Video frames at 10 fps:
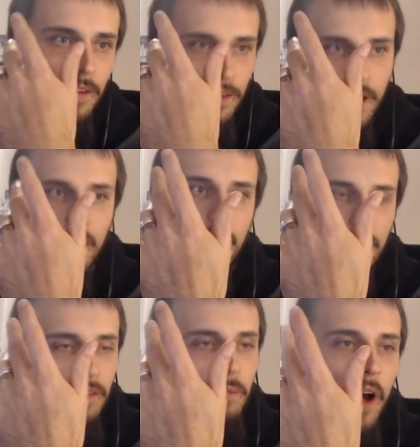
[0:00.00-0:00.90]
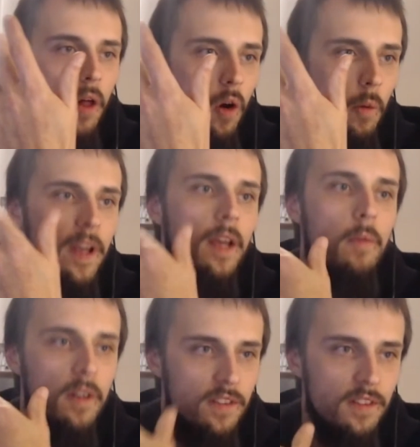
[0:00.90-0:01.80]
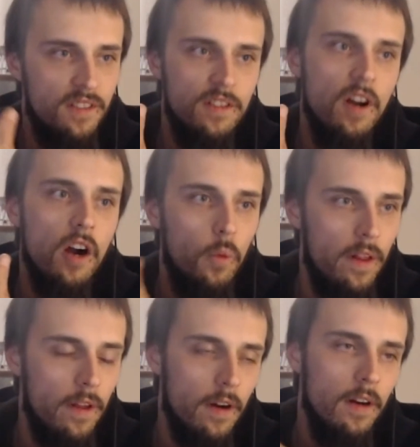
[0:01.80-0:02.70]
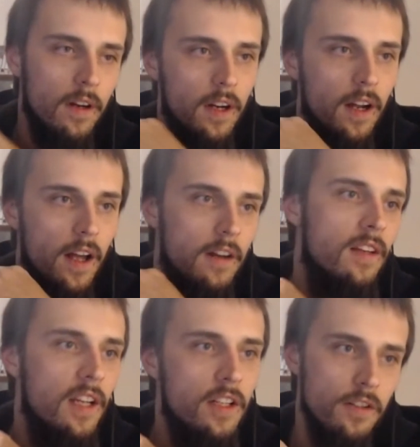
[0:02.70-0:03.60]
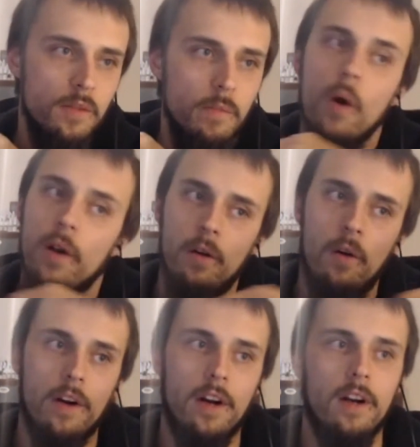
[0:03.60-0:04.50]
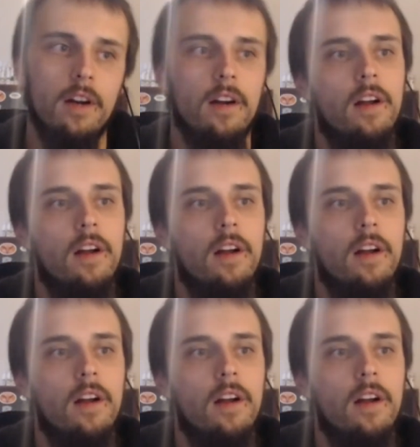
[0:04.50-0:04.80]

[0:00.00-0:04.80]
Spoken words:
The cigarette smell on me must have stuck with her, and her teacher smelled it on her.